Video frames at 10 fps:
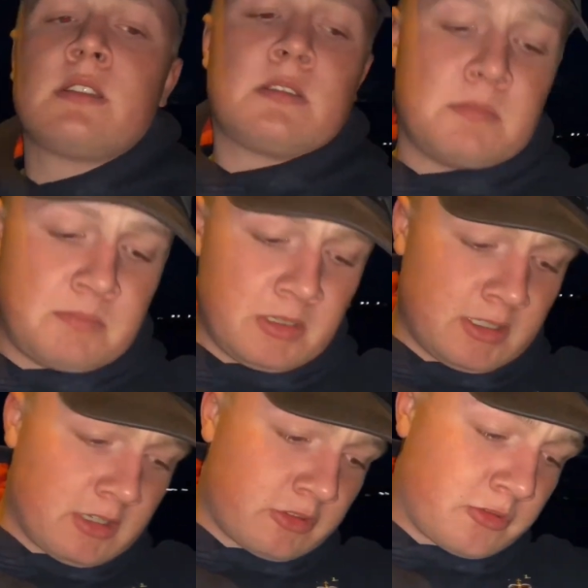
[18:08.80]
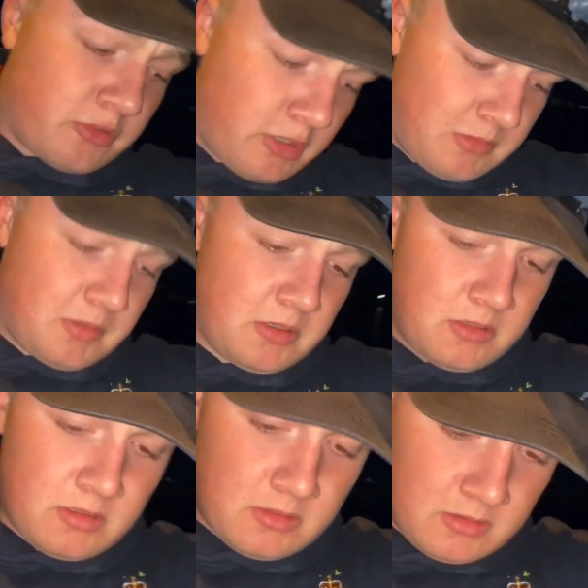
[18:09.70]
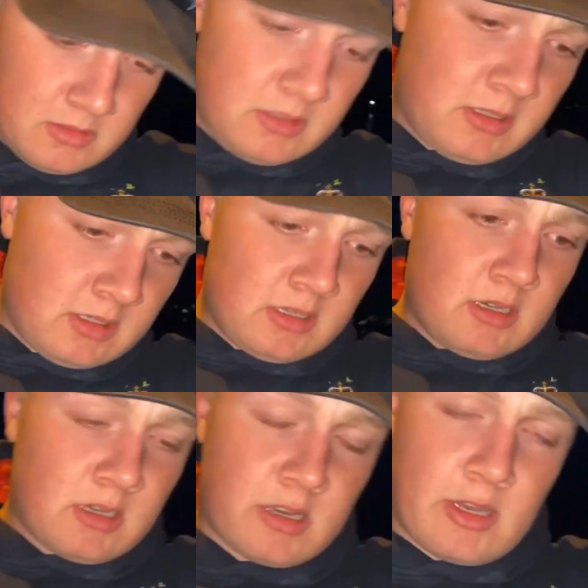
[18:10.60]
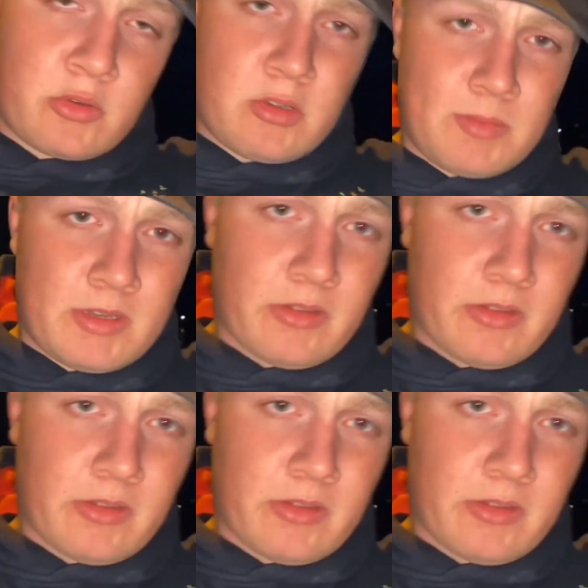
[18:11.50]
Please like and subscribe. Catch you in a bit.